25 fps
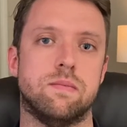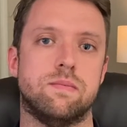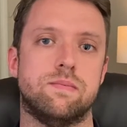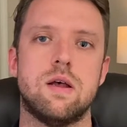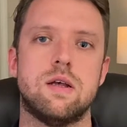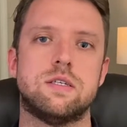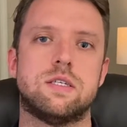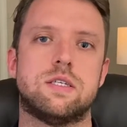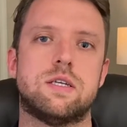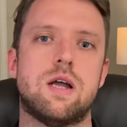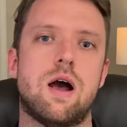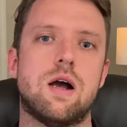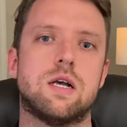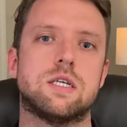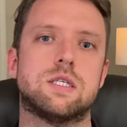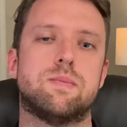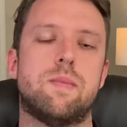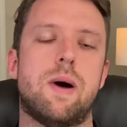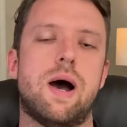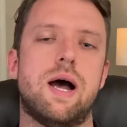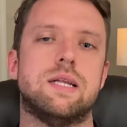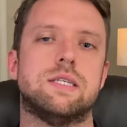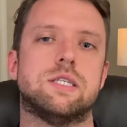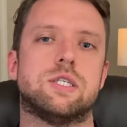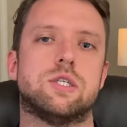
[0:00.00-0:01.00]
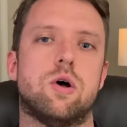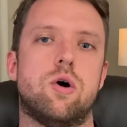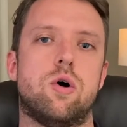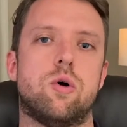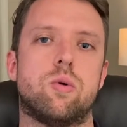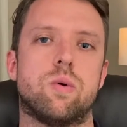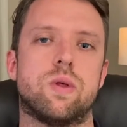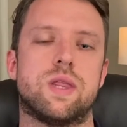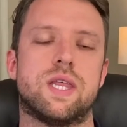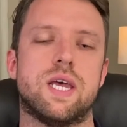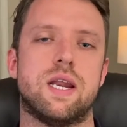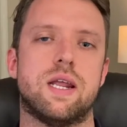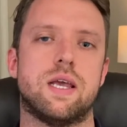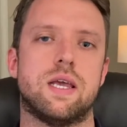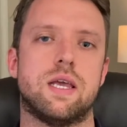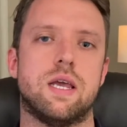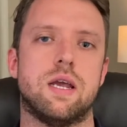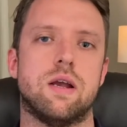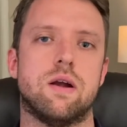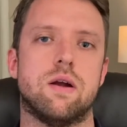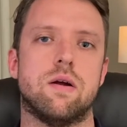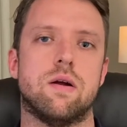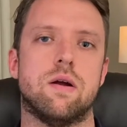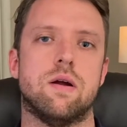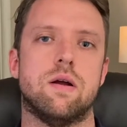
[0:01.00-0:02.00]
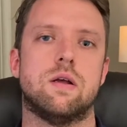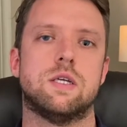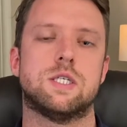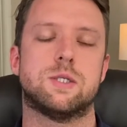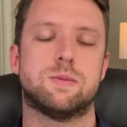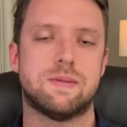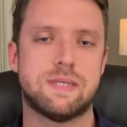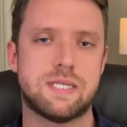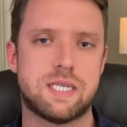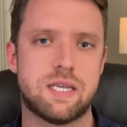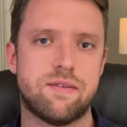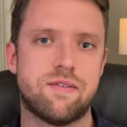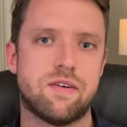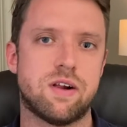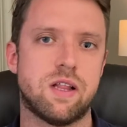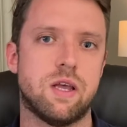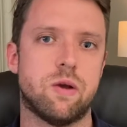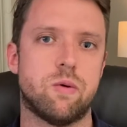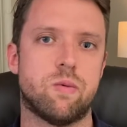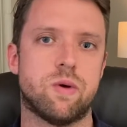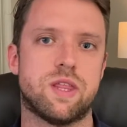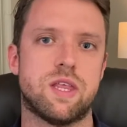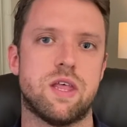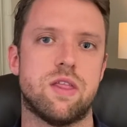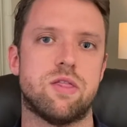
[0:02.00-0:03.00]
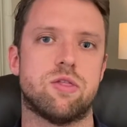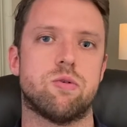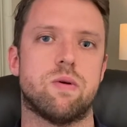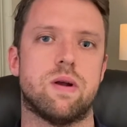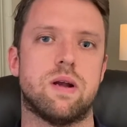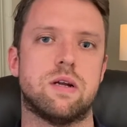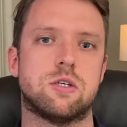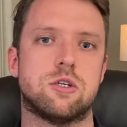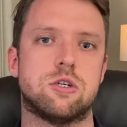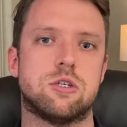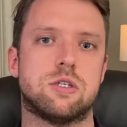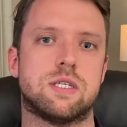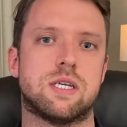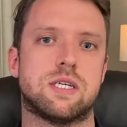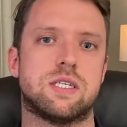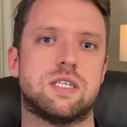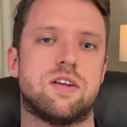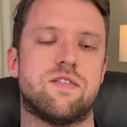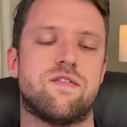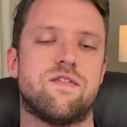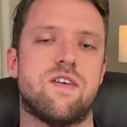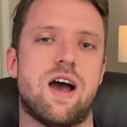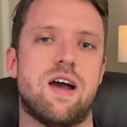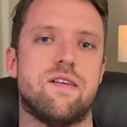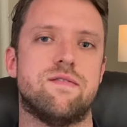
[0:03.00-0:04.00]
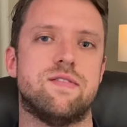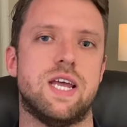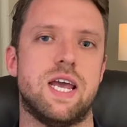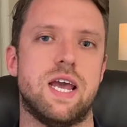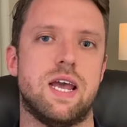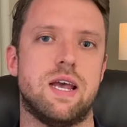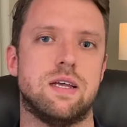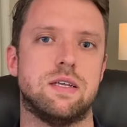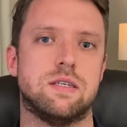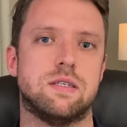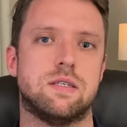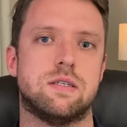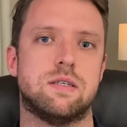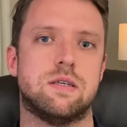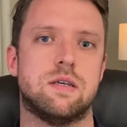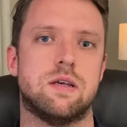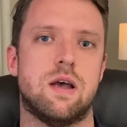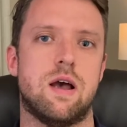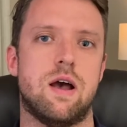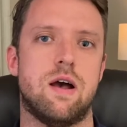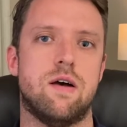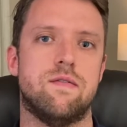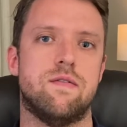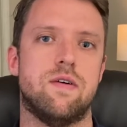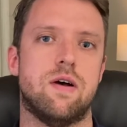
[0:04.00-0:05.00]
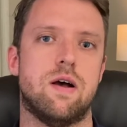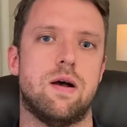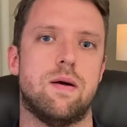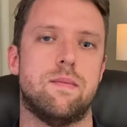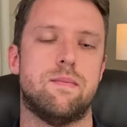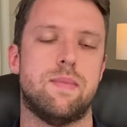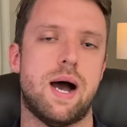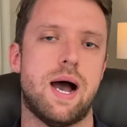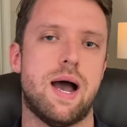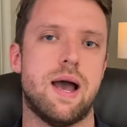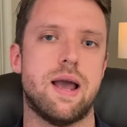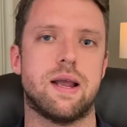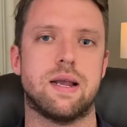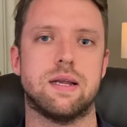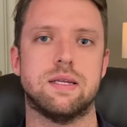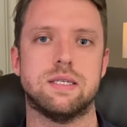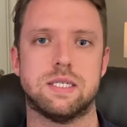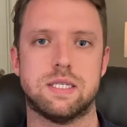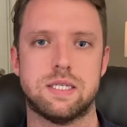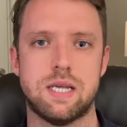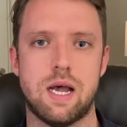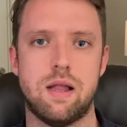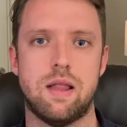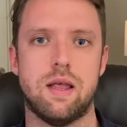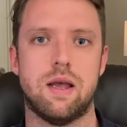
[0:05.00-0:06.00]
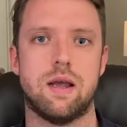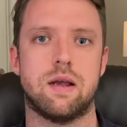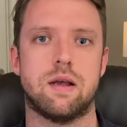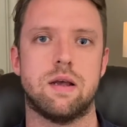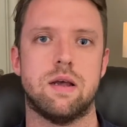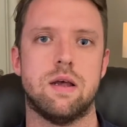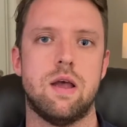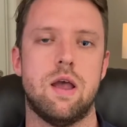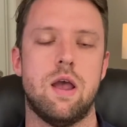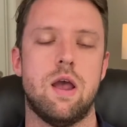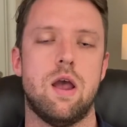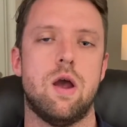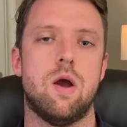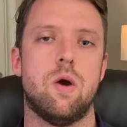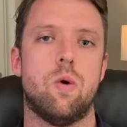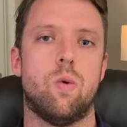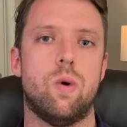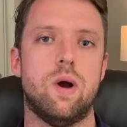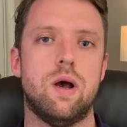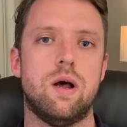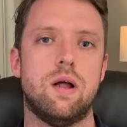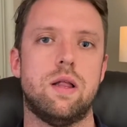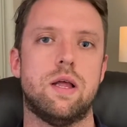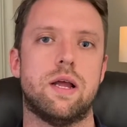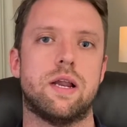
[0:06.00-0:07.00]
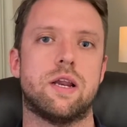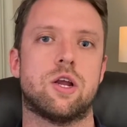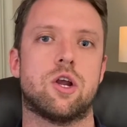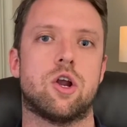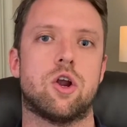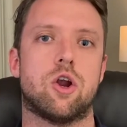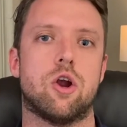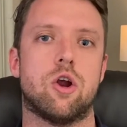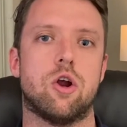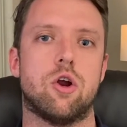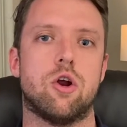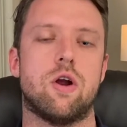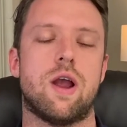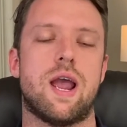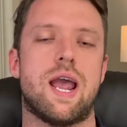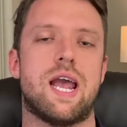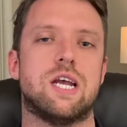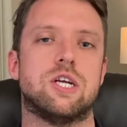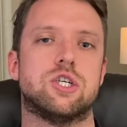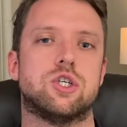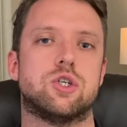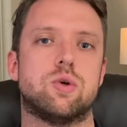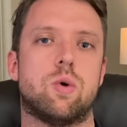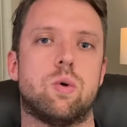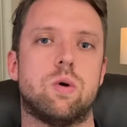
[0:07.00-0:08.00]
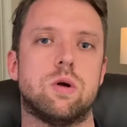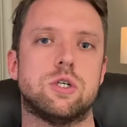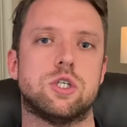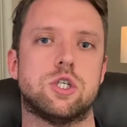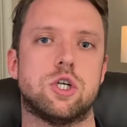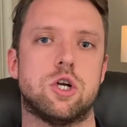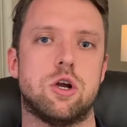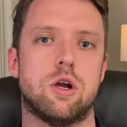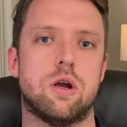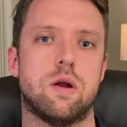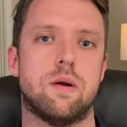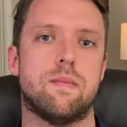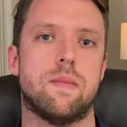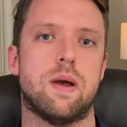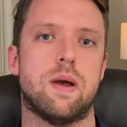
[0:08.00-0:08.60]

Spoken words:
Stocks bought and sold within a year, specifically within 365 days of buying and selling, will incur a short-term